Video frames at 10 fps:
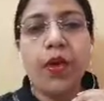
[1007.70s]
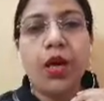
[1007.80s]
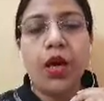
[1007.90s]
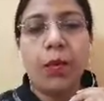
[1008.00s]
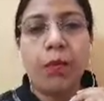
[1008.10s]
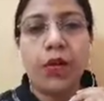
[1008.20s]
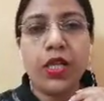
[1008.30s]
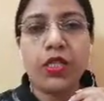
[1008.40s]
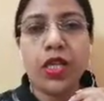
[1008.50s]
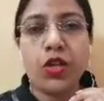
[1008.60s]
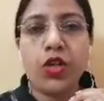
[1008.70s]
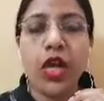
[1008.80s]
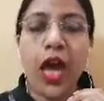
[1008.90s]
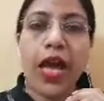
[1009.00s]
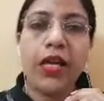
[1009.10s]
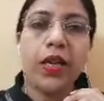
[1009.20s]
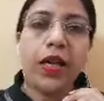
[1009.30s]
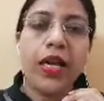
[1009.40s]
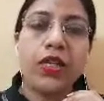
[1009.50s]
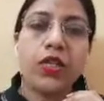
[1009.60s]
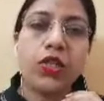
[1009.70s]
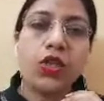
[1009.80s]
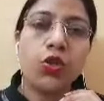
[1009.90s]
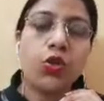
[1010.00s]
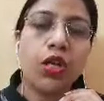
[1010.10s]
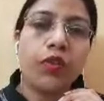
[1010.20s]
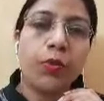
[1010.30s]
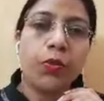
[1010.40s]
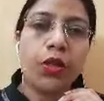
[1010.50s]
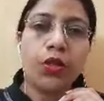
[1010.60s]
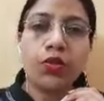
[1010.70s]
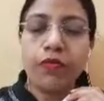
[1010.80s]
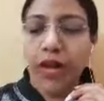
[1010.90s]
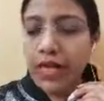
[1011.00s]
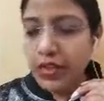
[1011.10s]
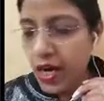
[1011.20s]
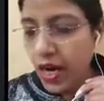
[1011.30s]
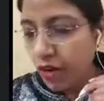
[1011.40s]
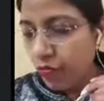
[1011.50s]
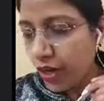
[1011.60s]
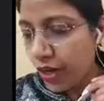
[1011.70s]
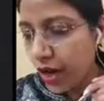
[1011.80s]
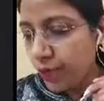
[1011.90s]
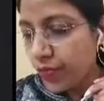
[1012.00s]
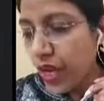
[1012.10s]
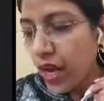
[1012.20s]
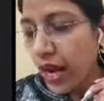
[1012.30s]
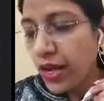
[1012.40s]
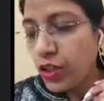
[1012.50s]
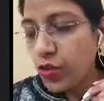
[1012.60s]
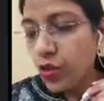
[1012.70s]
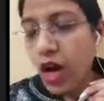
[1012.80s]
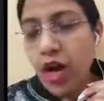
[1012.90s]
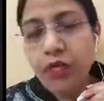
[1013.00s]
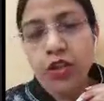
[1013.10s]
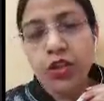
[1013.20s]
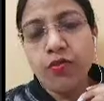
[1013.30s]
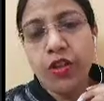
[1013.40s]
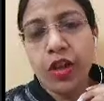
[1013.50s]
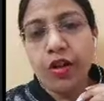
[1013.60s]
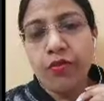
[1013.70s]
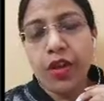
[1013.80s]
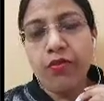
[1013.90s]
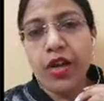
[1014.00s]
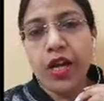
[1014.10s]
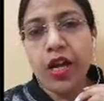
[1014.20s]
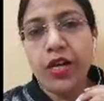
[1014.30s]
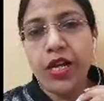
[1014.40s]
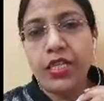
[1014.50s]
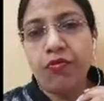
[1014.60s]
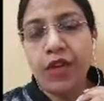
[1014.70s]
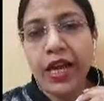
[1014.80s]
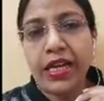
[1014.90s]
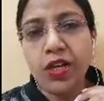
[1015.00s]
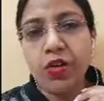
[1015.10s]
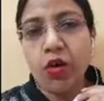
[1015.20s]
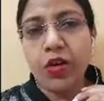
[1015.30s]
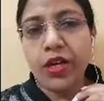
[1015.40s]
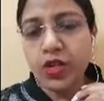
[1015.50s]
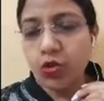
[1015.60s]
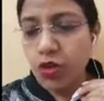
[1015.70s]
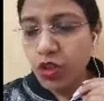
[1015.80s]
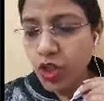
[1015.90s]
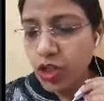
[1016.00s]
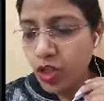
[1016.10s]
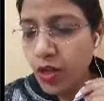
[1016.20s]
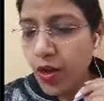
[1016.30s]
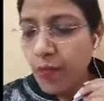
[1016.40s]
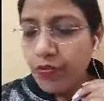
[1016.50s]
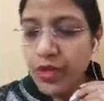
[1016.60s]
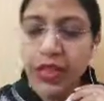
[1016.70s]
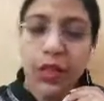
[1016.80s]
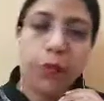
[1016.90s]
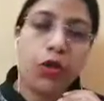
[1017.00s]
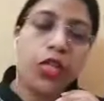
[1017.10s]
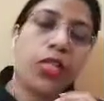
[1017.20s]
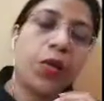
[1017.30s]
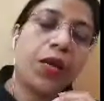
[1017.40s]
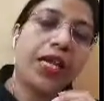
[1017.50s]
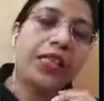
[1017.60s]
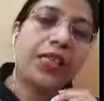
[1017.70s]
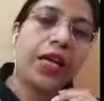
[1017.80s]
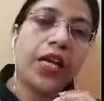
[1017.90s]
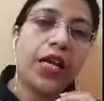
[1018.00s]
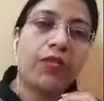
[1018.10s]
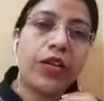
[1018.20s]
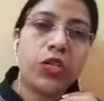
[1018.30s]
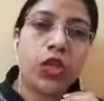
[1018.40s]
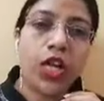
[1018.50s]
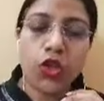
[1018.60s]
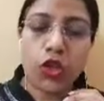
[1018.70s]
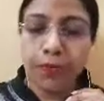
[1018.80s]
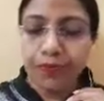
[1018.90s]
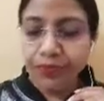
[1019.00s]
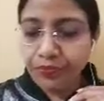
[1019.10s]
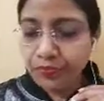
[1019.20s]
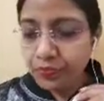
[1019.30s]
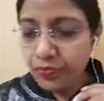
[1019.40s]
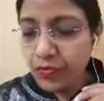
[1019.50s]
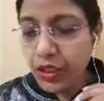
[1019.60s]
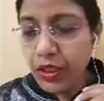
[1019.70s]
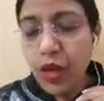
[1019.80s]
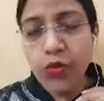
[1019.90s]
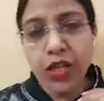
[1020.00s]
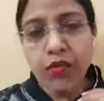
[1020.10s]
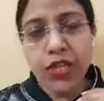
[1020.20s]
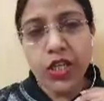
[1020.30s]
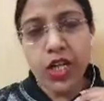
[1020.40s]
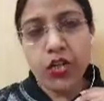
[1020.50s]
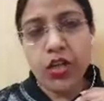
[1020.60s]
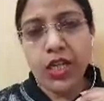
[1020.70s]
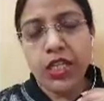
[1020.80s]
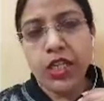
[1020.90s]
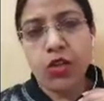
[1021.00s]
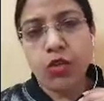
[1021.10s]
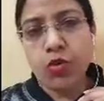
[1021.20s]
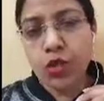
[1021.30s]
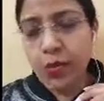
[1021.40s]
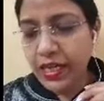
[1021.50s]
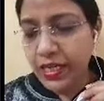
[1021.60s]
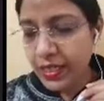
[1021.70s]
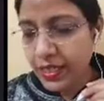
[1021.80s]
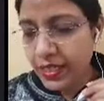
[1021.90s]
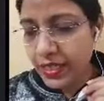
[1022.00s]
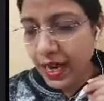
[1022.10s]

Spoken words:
police station, and it is the duty of the police to file the FIR. And after the FIR is filed in, or it is registered, then the police, they begin their investigation. Now the investigation, it includes many things like